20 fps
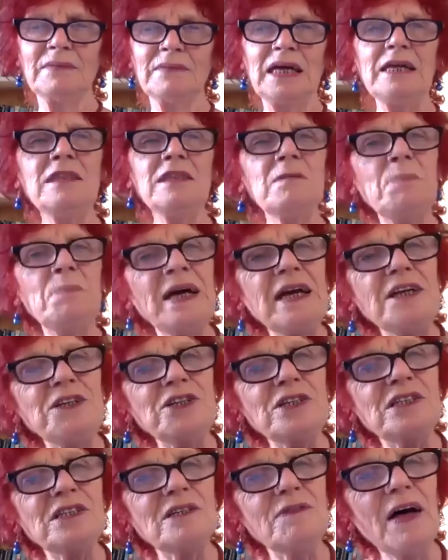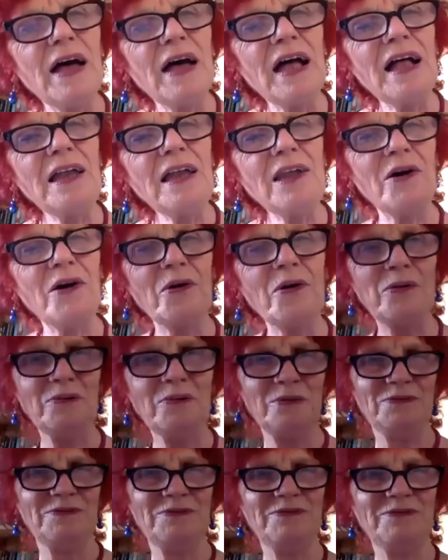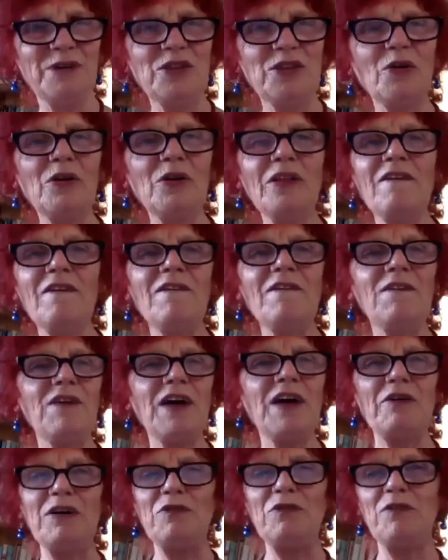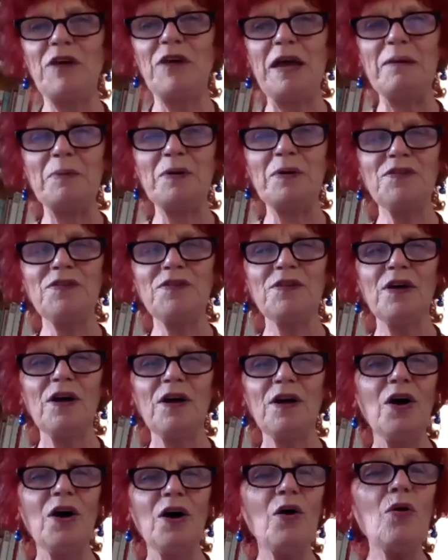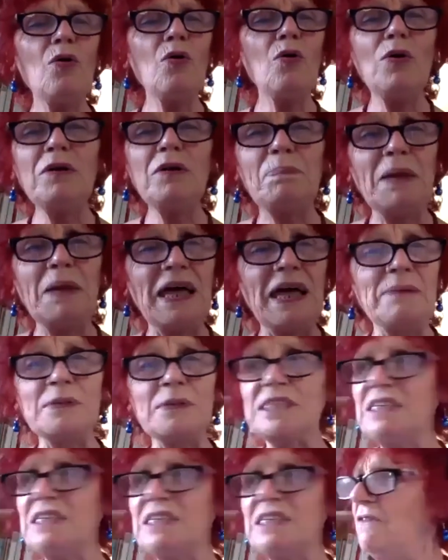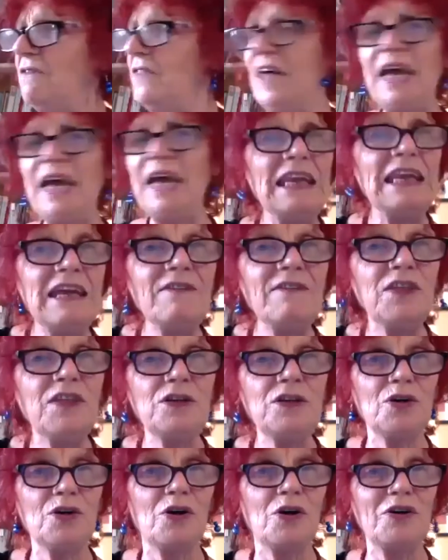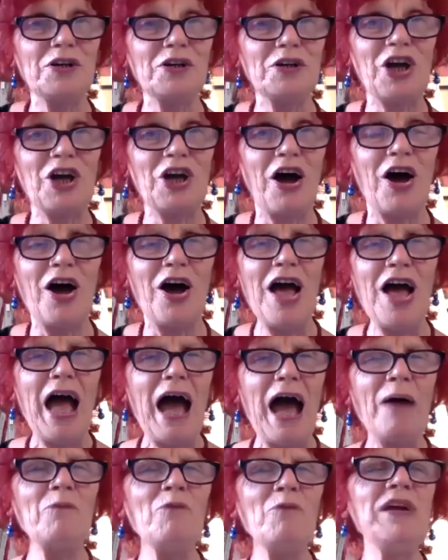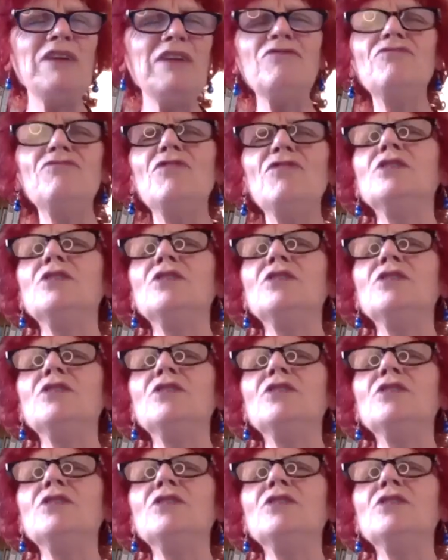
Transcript: In the pages of Hello, with all the very famous, who would blame us if they leave the door ajar and we run